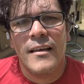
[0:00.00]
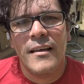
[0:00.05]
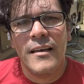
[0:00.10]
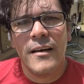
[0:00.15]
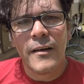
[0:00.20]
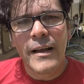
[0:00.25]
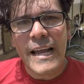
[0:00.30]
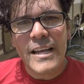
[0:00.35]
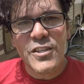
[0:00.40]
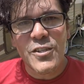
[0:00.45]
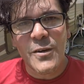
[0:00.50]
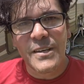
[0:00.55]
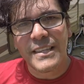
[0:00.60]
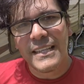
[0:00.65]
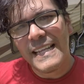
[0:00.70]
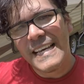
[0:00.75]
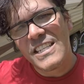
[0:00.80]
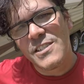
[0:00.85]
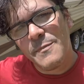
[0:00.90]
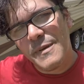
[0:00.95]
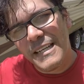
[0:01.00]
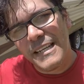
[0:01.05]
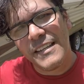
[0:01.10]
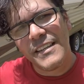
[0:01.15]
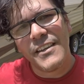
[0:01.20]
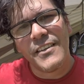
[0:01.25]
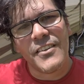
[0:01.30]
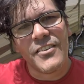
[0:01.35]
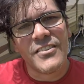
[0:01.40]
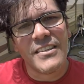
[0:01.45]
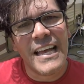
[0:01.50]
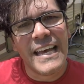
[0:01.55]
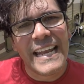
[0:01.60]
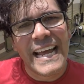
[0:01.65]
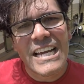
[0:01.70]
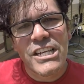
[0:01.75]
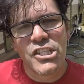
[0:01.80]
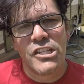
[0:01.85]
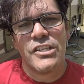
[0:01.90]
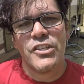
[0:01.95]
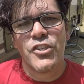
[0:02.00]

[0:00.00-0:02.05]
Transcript: Okay, so at the last minute there, the slide actually